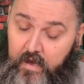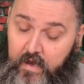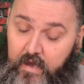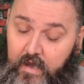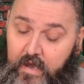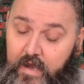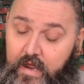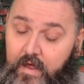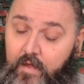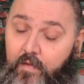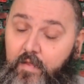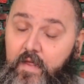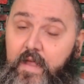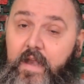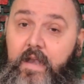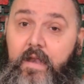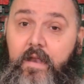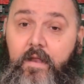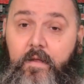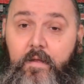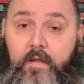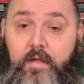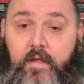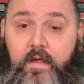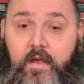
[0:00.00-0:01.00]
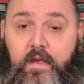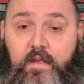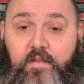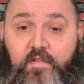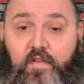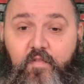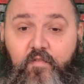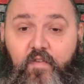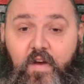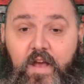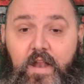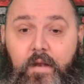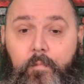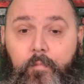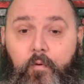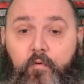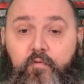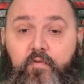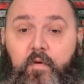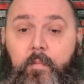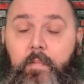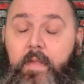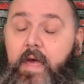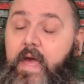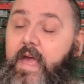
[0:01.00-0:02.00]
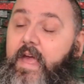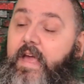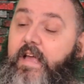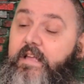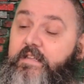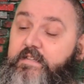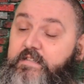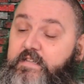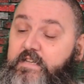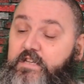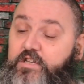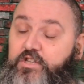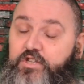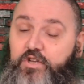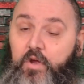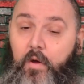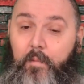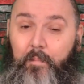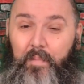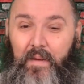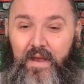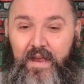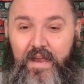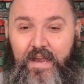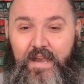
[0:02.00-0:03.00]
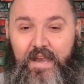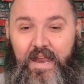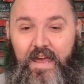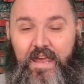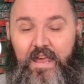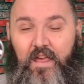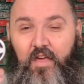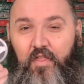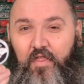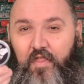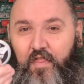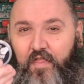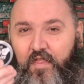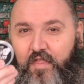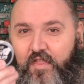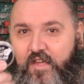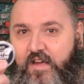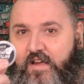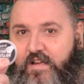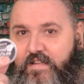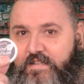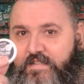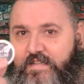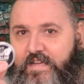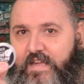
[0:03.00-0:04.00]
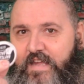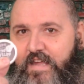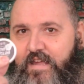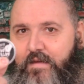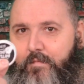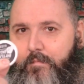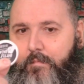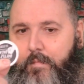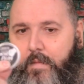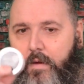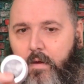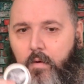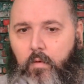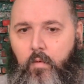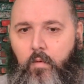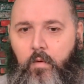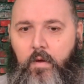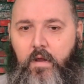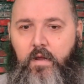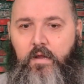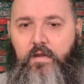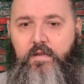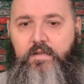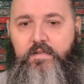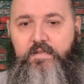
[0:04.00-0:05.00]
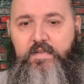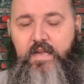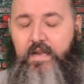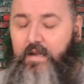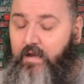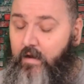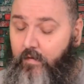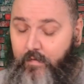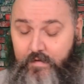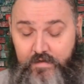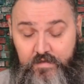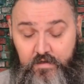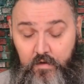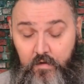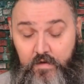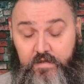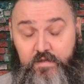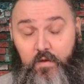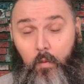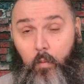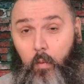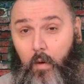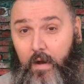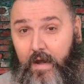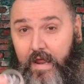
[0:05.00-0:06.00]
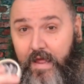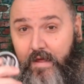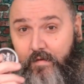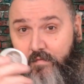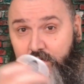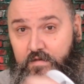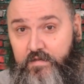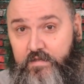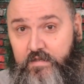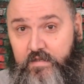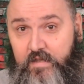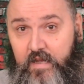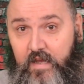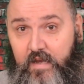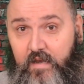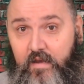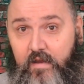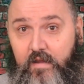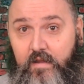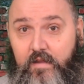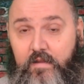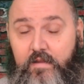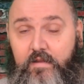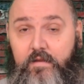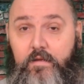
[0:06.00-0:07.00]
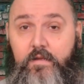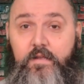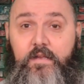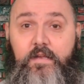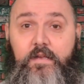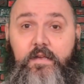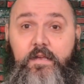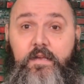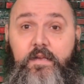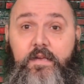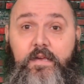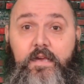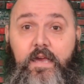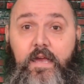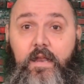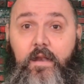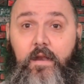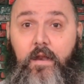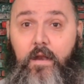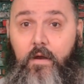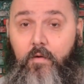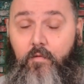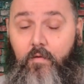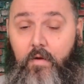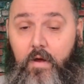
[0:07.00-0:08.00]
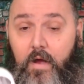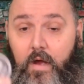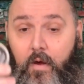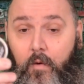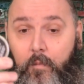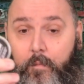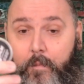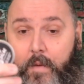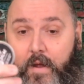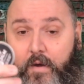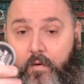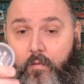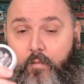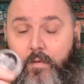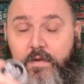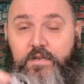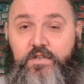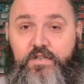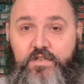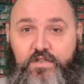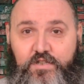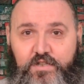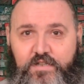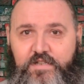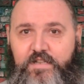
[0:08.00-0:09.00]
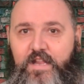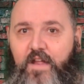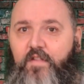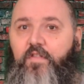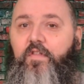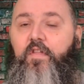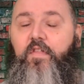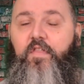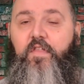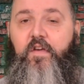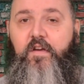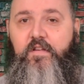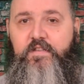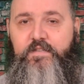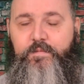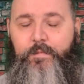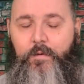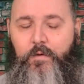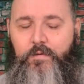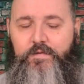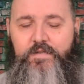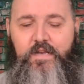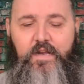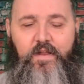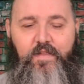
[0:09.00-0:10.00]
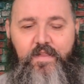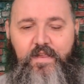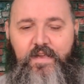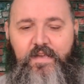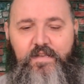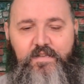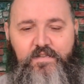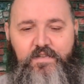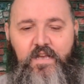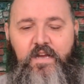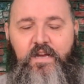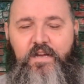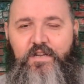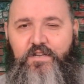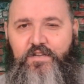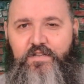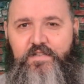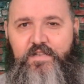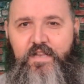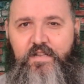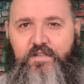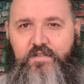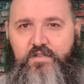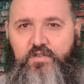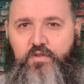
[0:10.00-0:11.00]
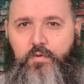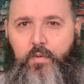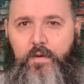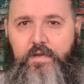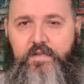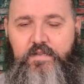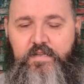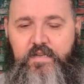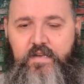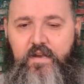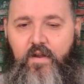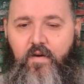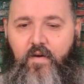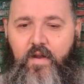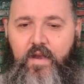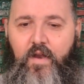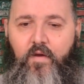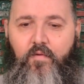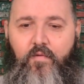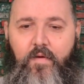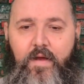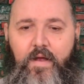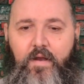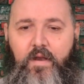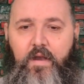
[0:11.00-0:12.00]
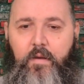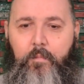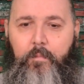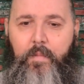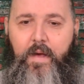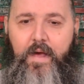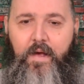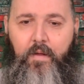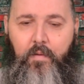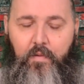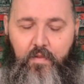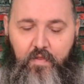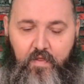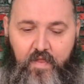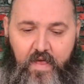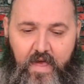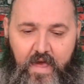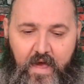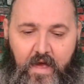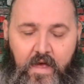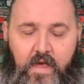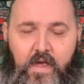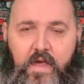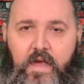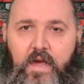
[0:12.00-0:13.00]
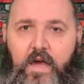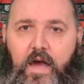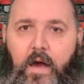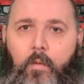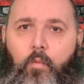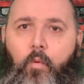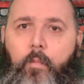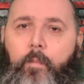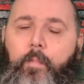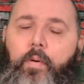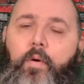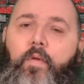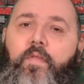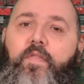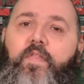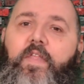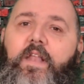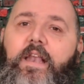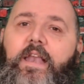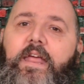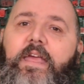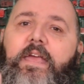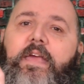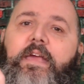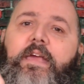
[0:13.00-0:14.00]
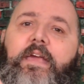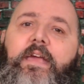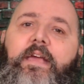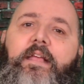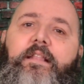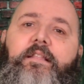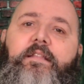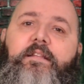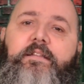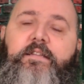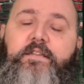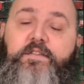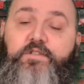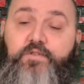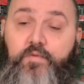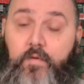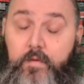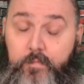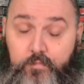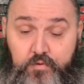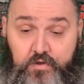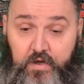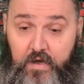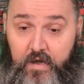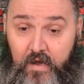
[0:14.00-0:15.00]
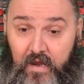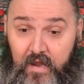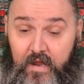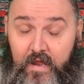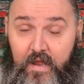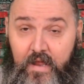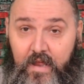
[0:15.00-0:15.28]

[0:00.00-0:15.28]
Now then, it's available from their Etsy shop in a 30ml tin. No, it's not, it's a 1 ounce tin. Getting in a right old muddle, which is just under 30ml, isn't it? I think it's just under 29, around about there. I will put the link in the description.